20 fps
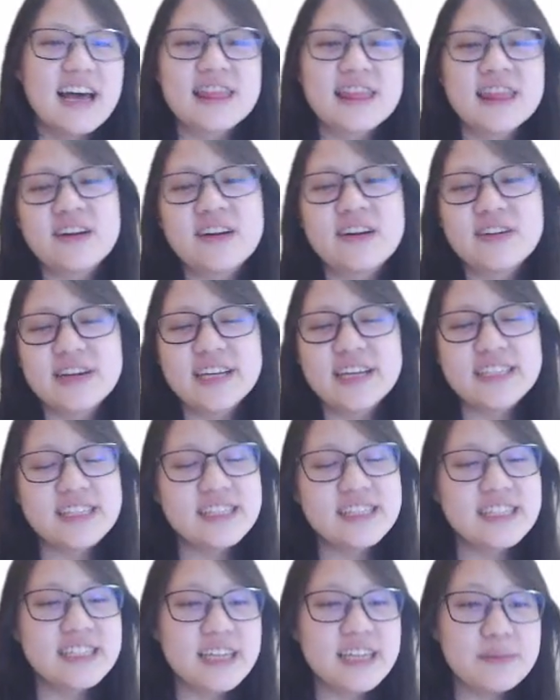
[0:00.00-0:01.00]
Now in
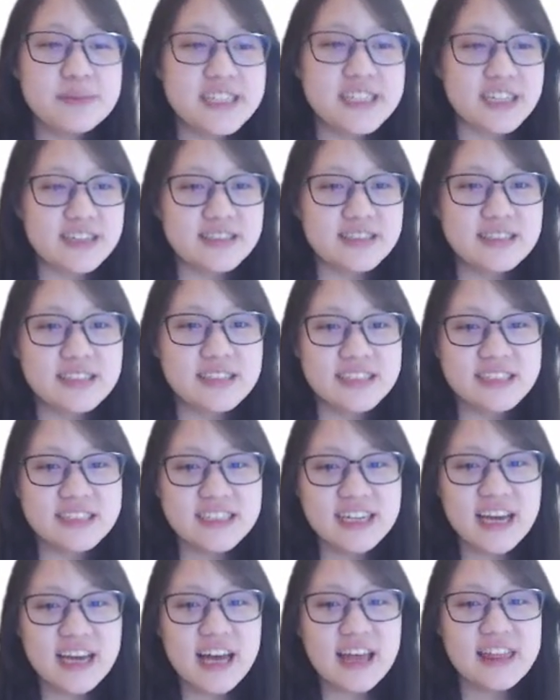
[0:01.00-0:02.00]
stem cells,
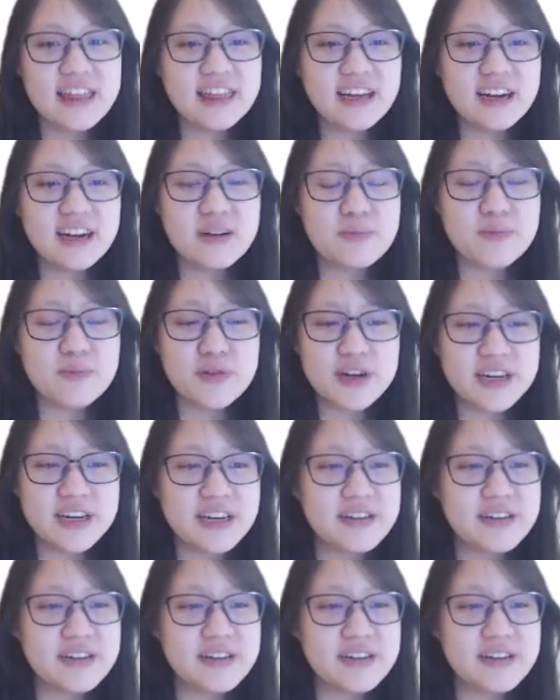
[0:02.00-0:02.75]
they're a pretty